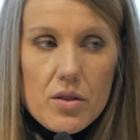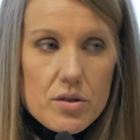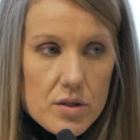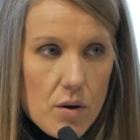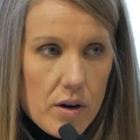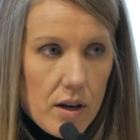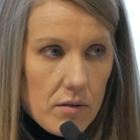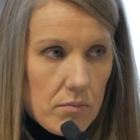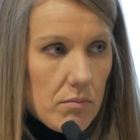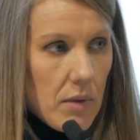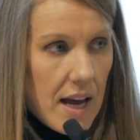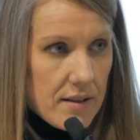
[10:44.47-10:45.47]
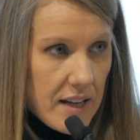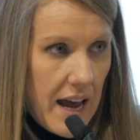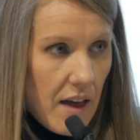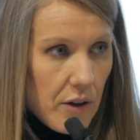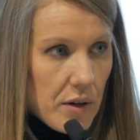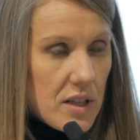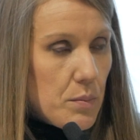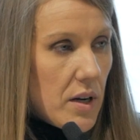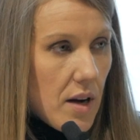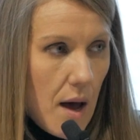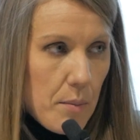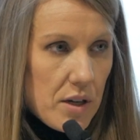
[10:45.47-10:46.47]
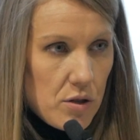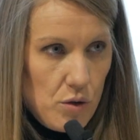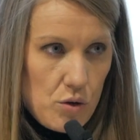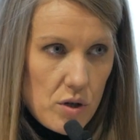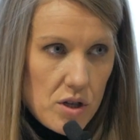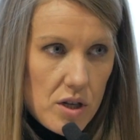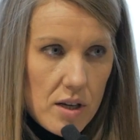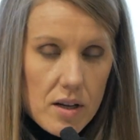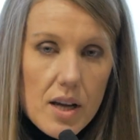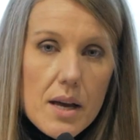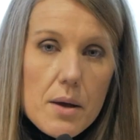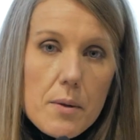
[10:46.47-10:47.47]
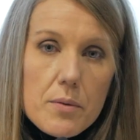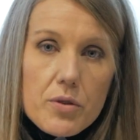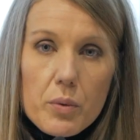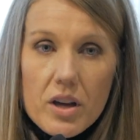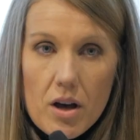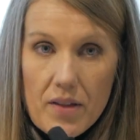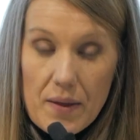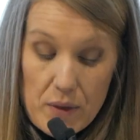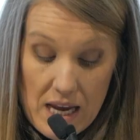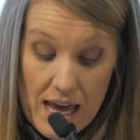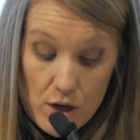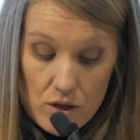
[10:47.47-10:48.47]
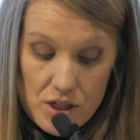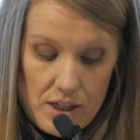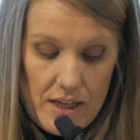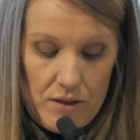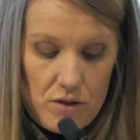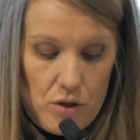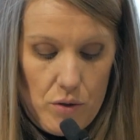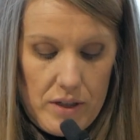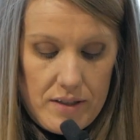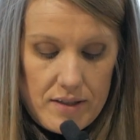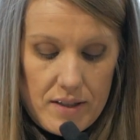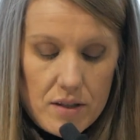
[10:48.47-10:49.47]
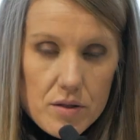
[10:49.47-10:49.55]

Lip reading: The soda has calories but not much nutrition, so we call that the energy-dense choice.